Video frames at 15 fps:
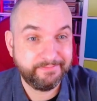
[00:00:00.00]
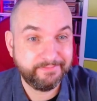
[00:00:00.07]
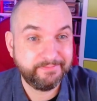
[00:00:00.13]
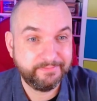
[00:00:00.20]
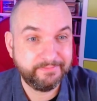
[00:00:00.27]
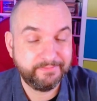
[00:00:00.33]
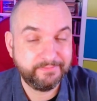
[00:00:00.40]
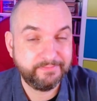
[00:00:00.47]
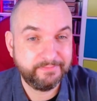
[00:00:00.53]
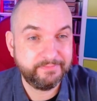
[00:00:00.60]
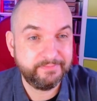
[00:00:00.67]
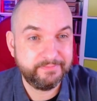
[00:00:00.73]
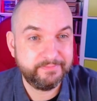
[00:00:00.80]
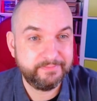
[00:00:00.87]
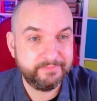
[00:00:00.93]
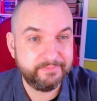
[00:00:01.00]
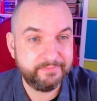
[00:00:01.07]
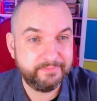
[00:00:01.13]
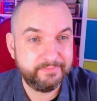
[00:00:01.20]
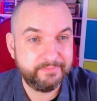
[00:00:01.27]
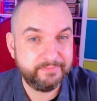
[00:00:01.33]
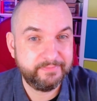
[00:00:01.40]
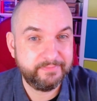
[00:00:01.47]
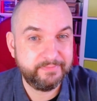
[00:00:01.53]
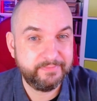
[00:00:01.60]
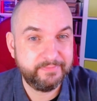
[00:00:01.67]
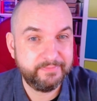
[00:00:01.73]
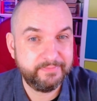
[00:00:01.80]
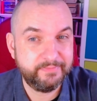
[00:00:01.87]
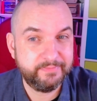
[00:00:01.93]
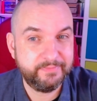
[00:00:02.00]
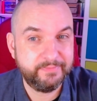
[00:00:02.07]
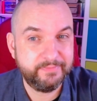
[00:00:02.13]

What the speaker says: No words are spoken by the person on screen.